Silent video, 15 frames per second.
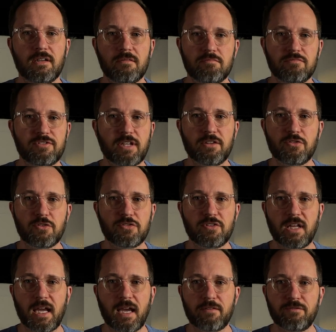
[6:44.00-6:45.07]
sensors that
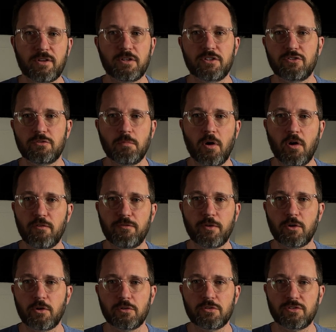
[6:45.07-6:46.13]
have very small
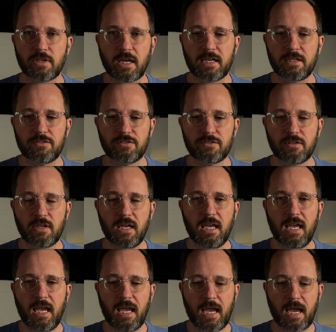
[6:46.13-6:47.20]
photo sites
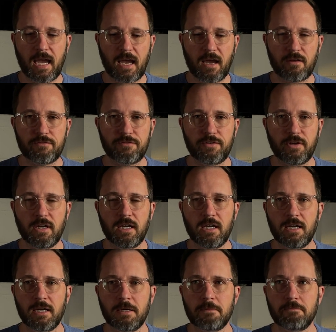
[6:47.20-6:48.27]
have
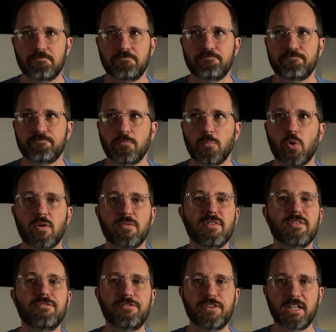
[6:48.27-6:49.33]
um, more of a
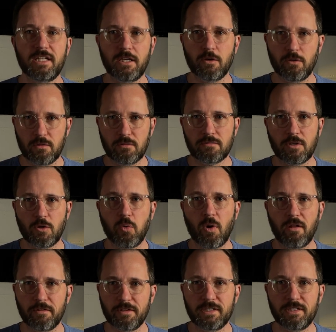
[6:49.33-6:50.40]
video
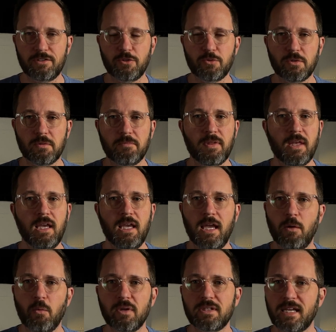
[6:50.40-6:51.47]
quality to them.
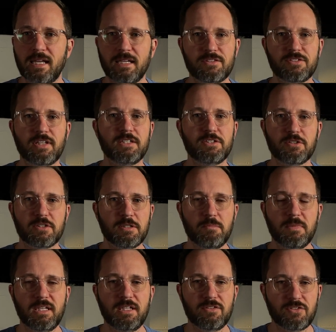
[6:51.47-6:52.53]
And what that essentially
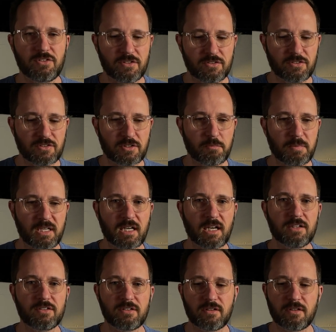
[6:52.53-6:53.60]
means is, is that
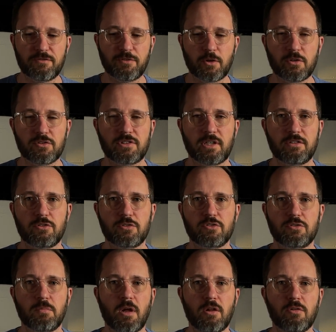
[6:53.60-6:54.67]
because the photo sites are
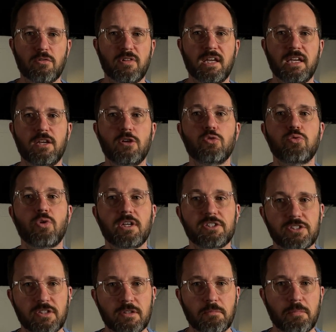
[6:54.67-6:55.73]
smaller, they
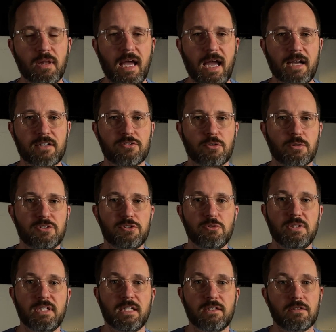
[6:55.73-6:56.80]
crush the black. So as you
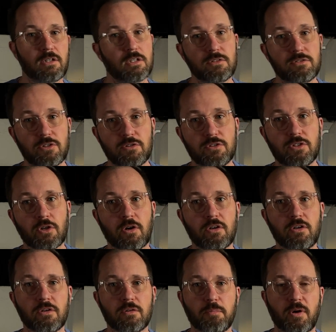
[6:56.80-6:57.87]
get to
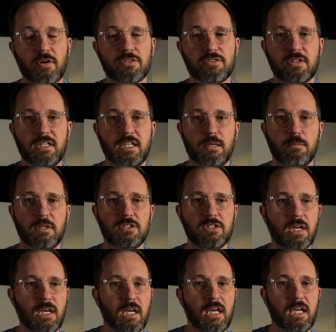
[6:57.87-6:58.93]
darker parts of the image,
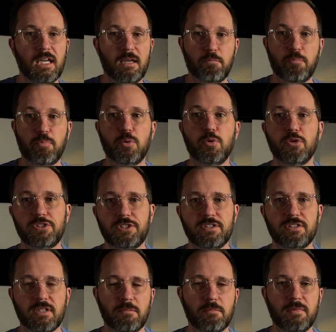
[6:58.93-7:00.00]
it pushes
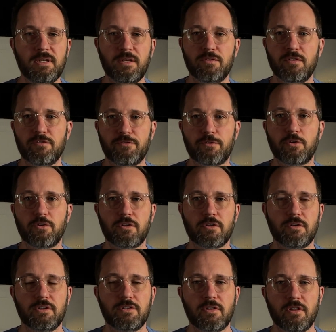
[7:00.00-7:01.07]
it even further
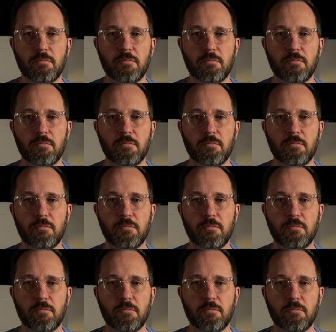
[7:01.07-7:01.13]
into the